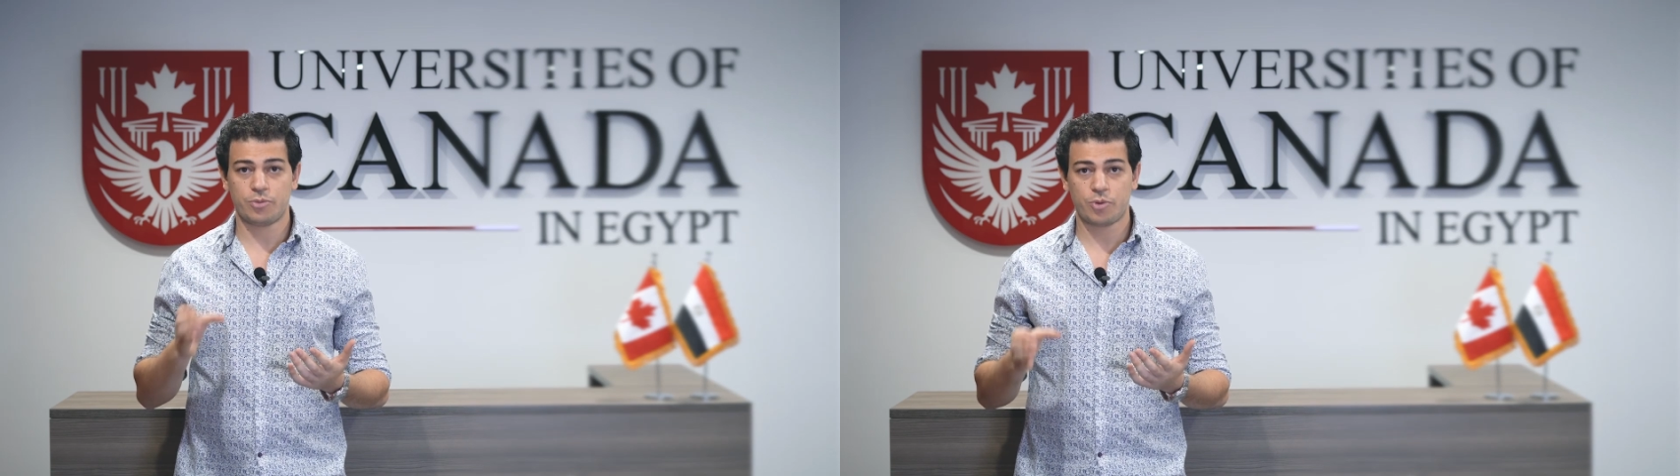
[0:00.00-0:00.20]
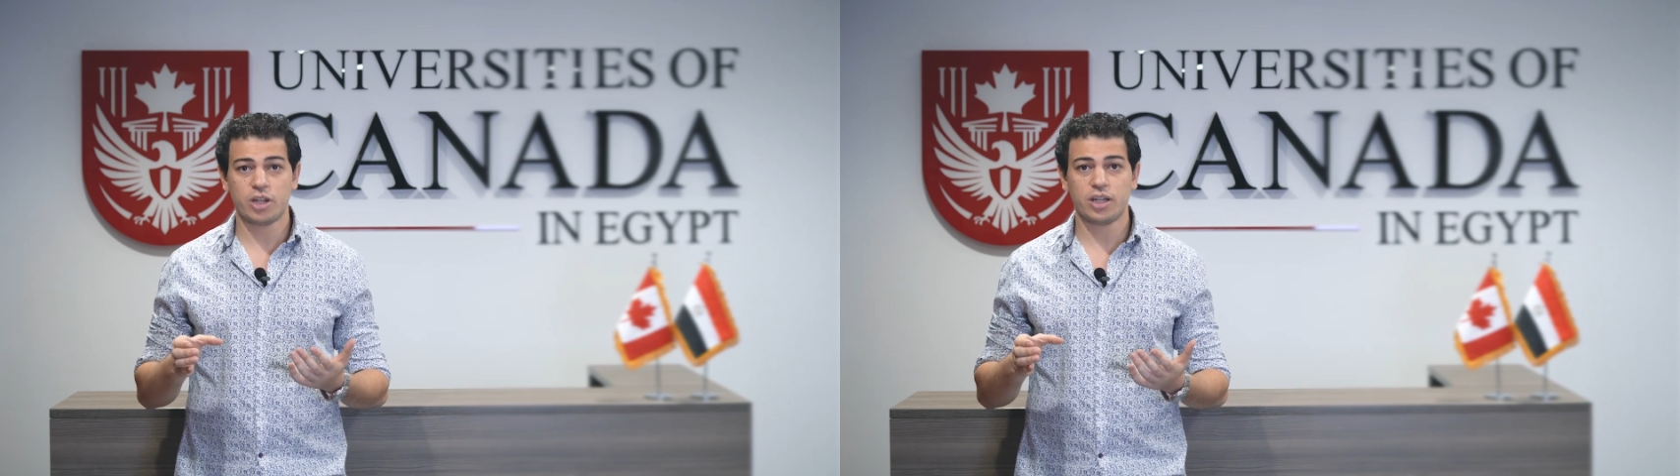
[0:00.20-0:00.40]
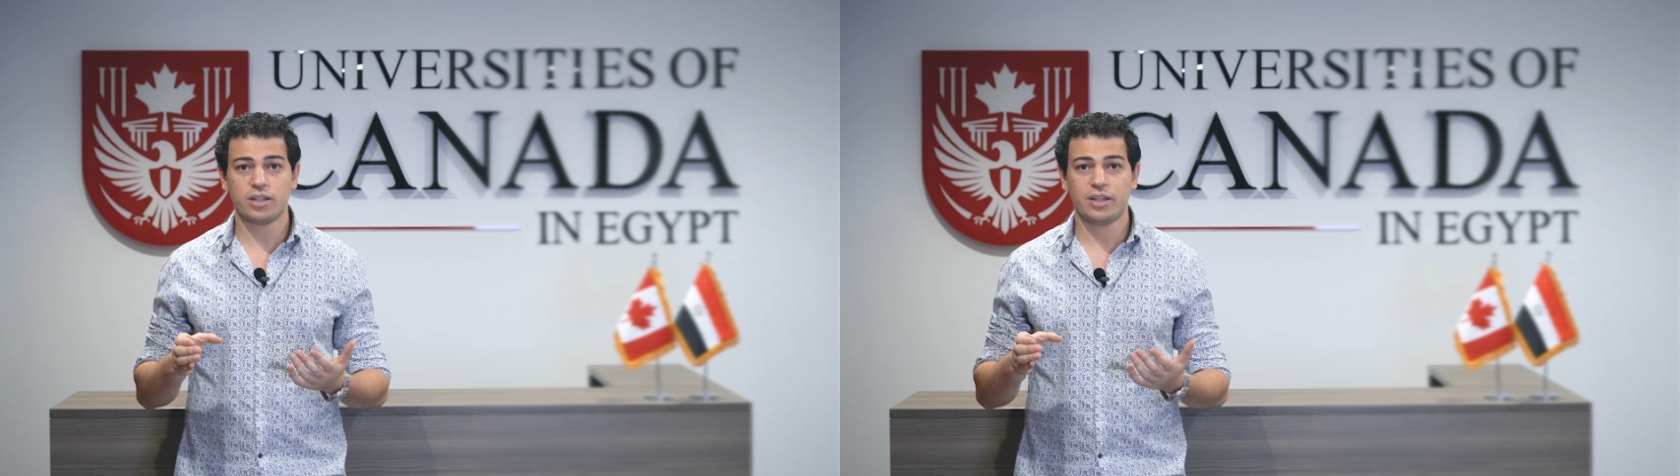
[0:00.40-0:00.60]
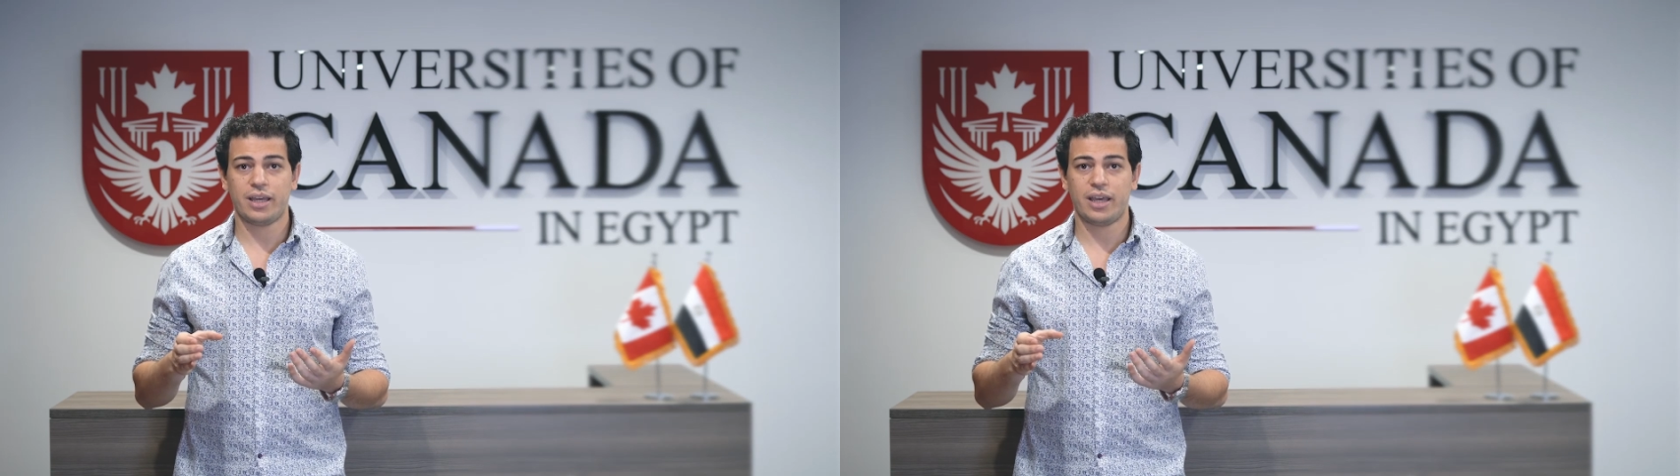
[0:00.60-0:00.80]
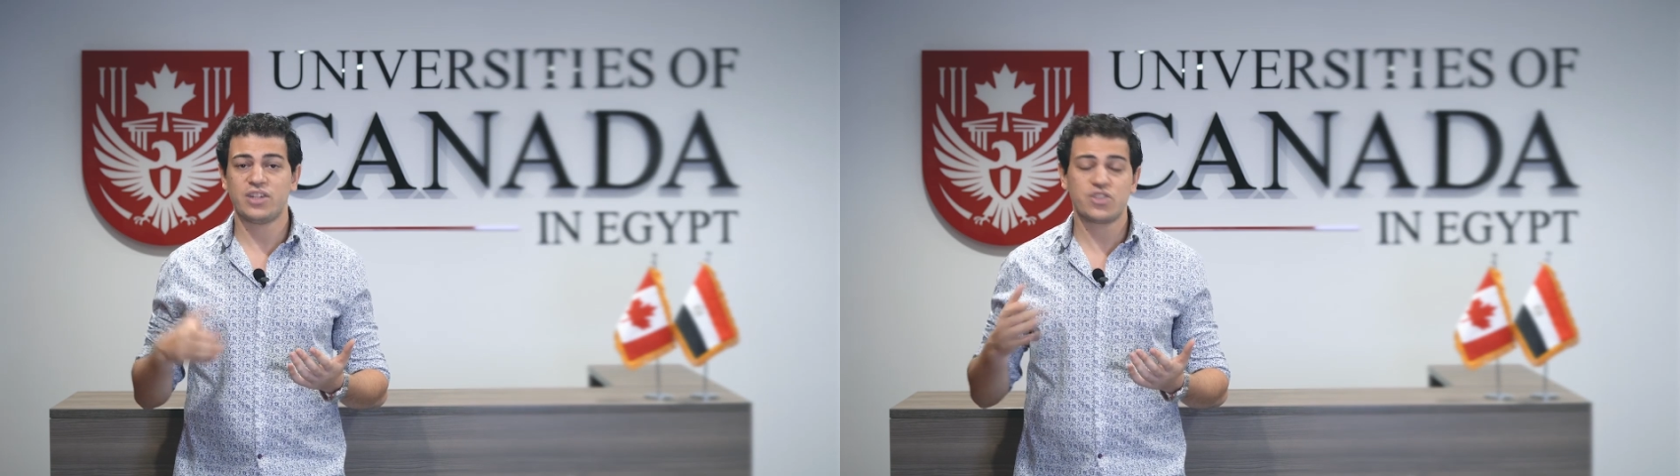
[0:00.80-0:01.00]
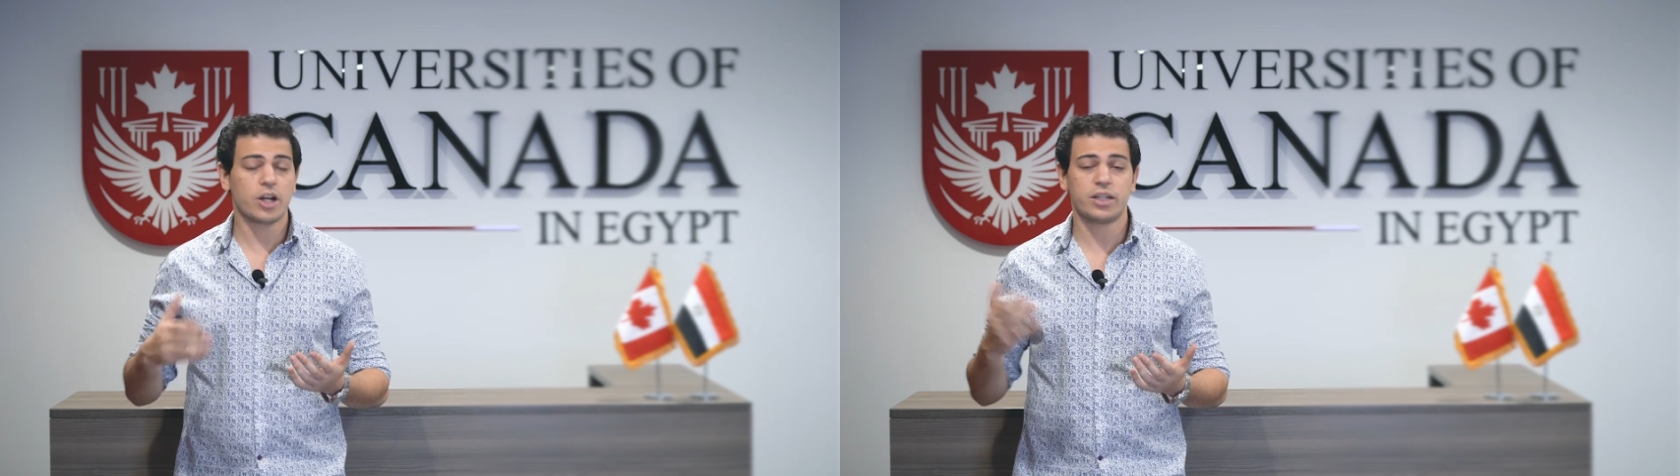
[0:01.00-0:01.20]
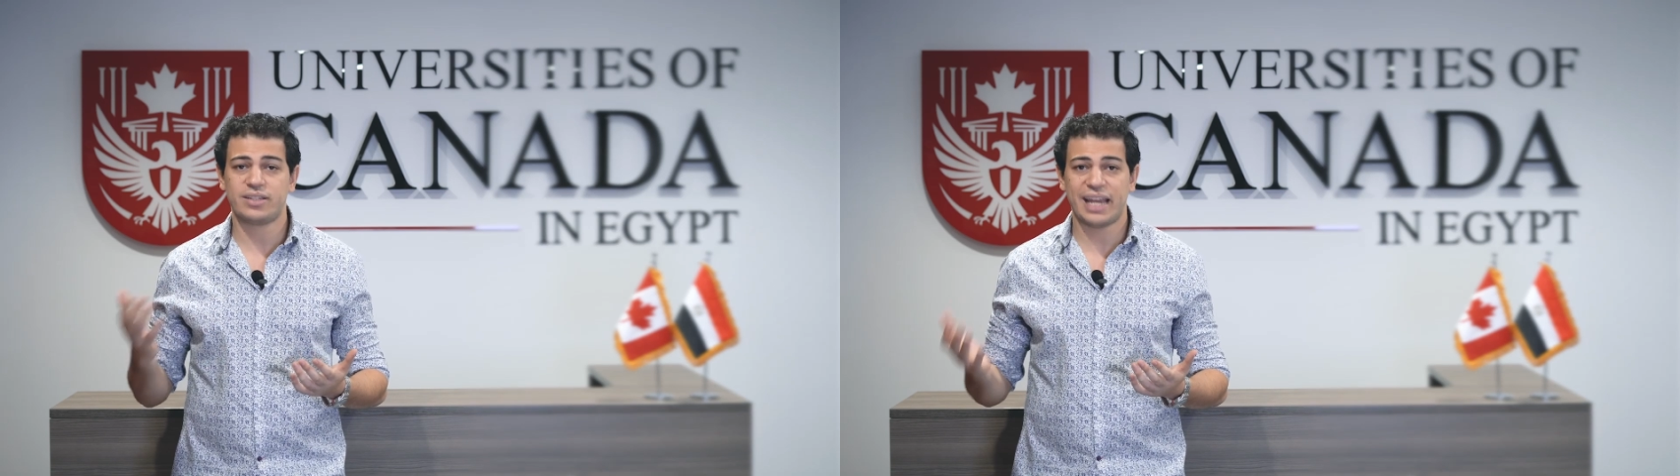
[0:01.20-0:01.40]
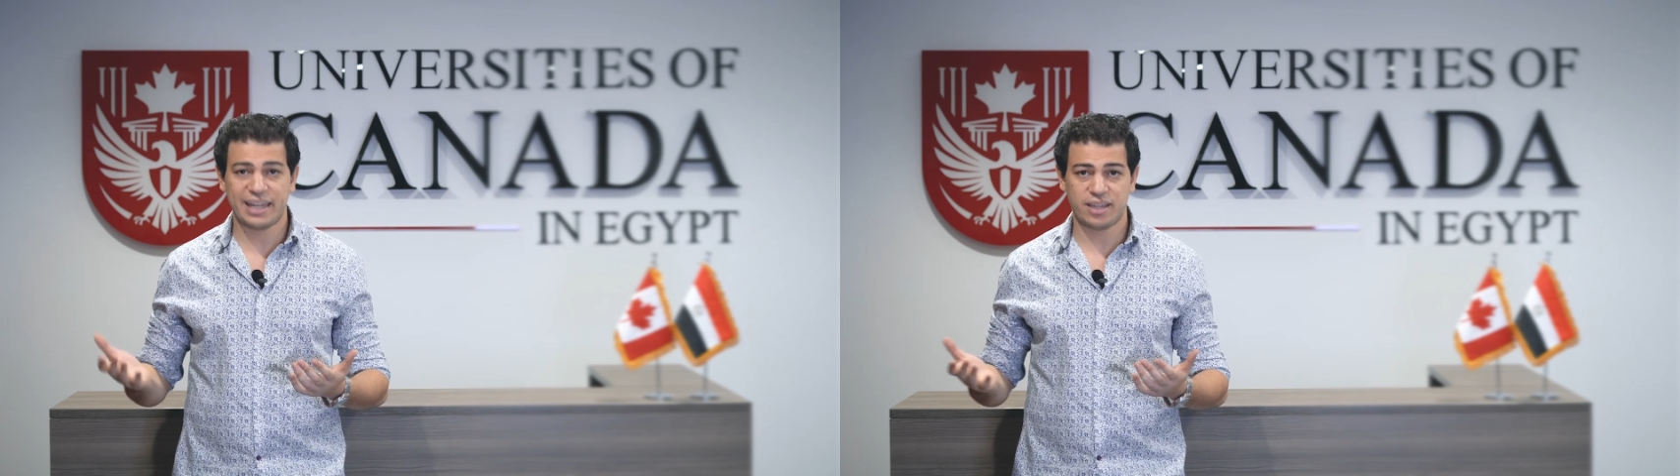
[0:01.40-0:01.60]
product and start
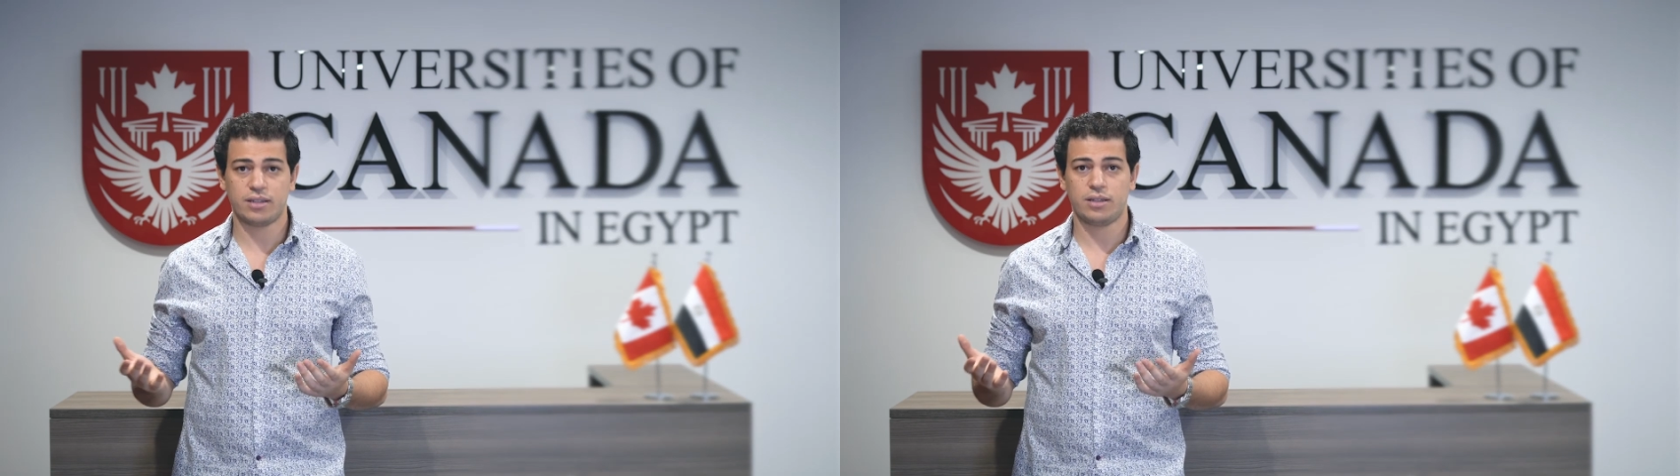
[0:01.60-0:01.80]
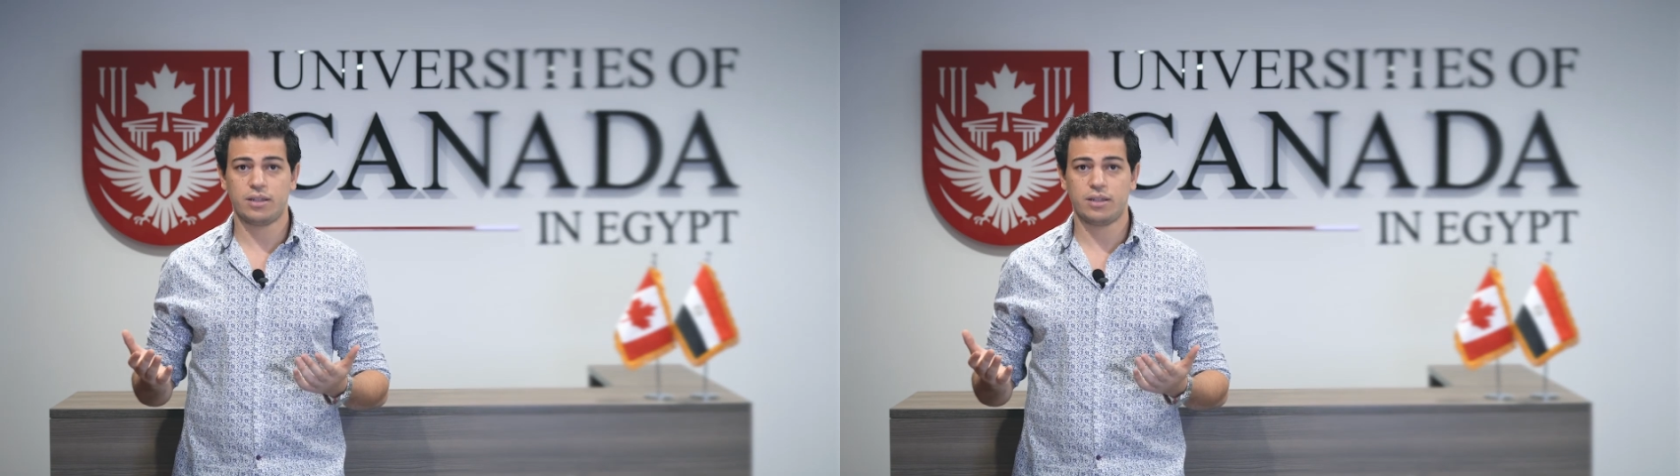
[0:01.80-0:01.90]
selling it.